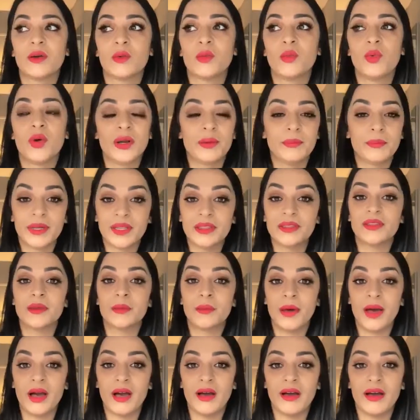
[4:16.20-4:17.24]
1 month
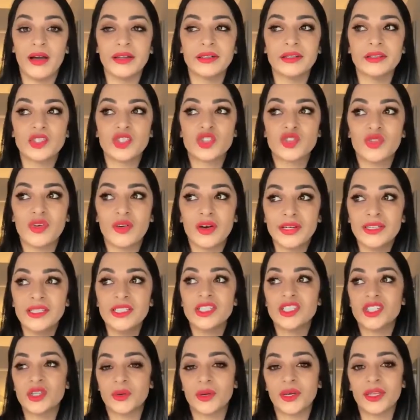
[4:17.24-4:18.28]
apart, and try
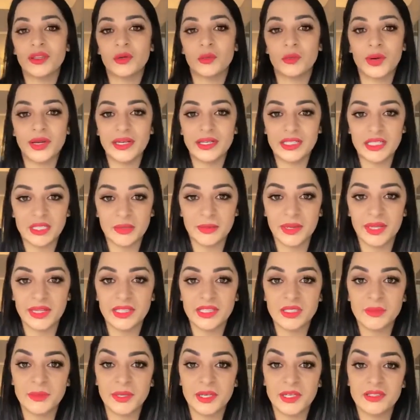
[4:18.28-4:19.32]
to do it in the winter
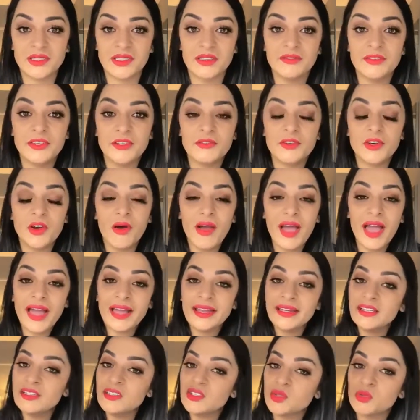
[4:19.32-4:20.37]
months, because if you've got
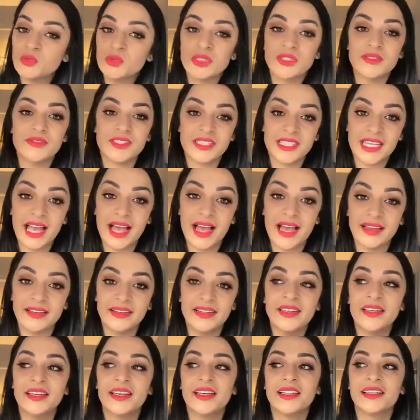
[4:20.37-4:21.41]
any sort of tan,
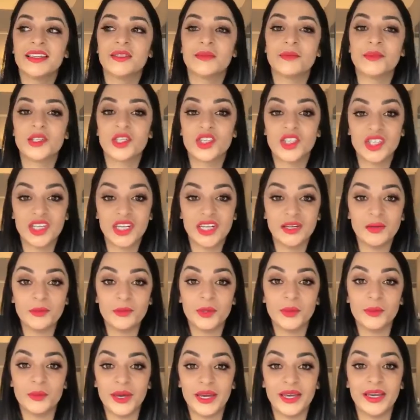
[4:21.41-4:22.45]
the machine
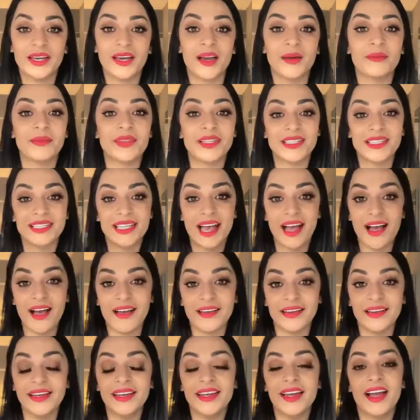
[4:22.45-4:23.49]
will pick up the
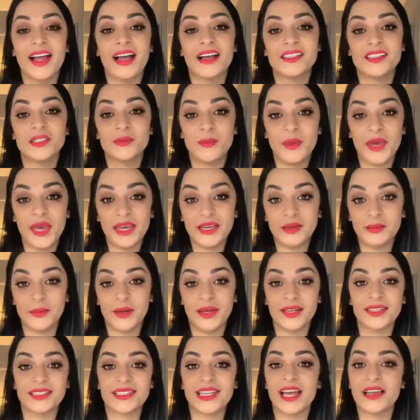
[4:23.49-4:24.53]
tan as a
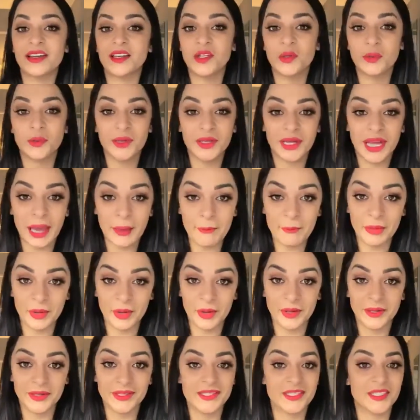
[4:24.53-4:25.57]
pigment and you will get
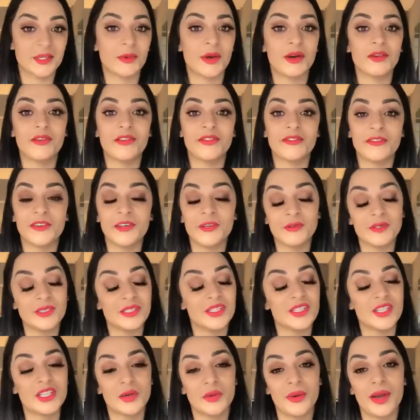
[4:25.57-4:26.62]
burnt. So I refuse
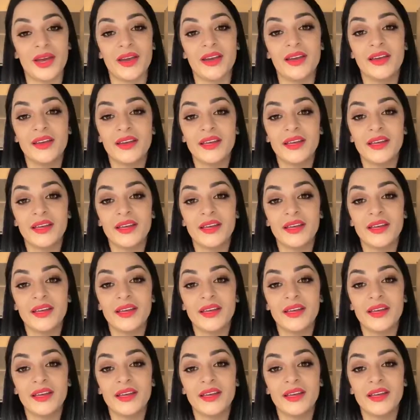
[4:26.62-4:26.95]
to do it